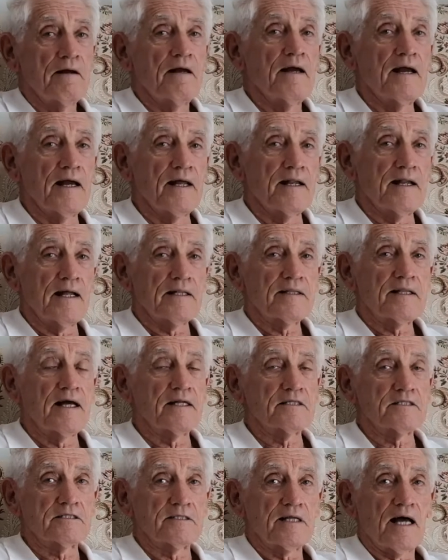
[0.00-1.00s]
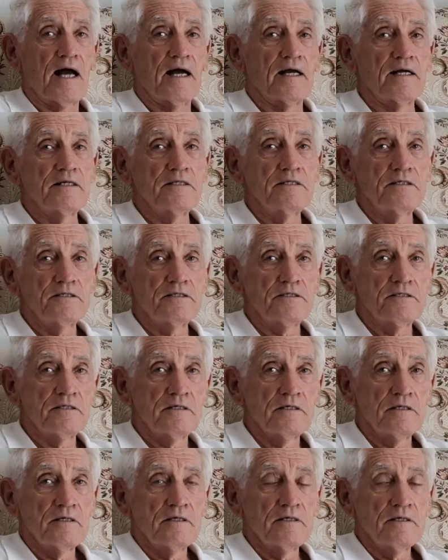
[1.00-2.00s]
And at that stage,
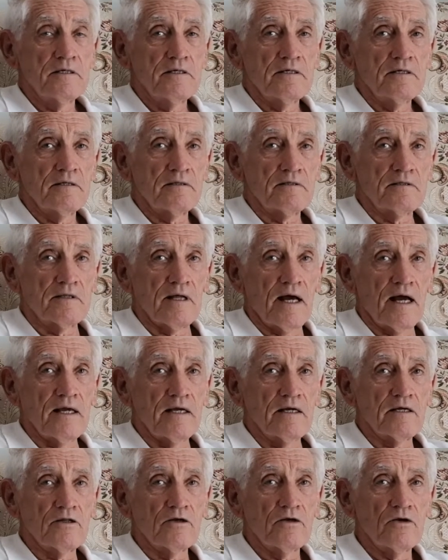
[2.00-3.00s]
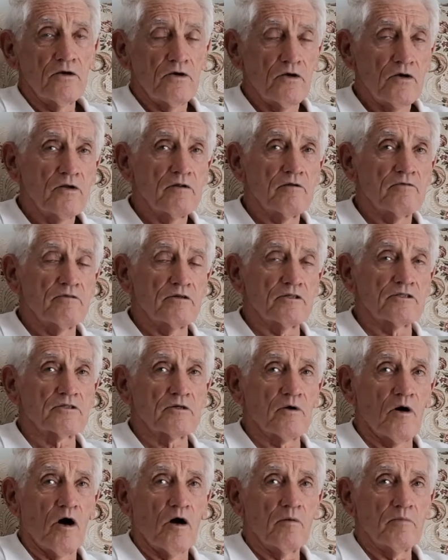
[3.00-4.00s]
they had heard of this
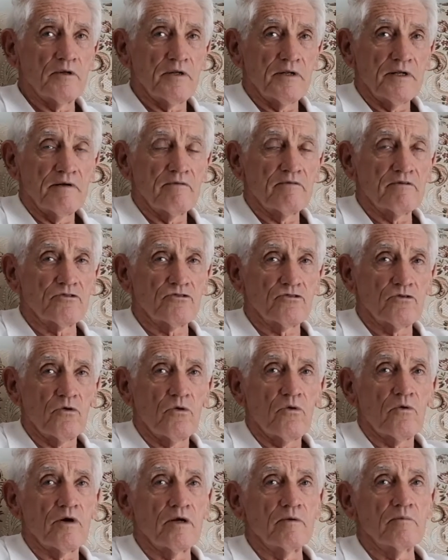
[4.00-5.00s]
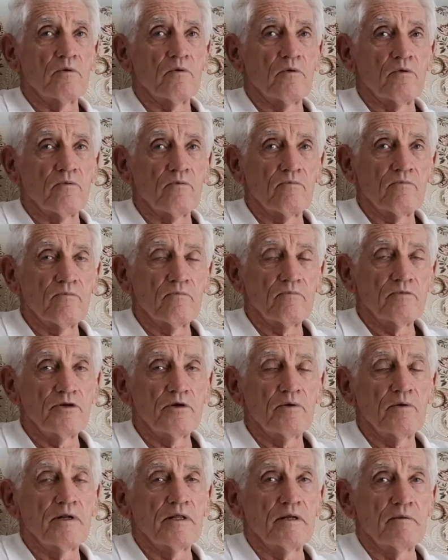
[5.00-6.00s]
guy but never saw him or
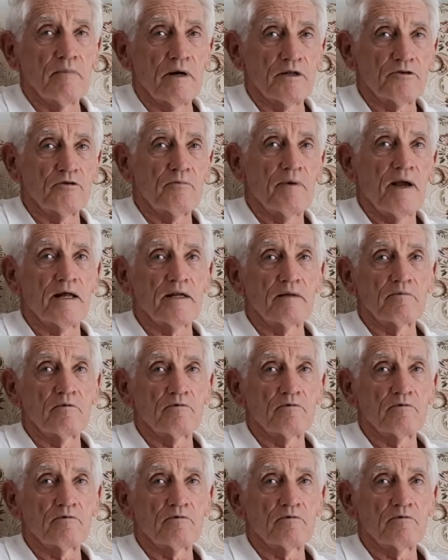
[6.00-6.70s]
knew anything much about him.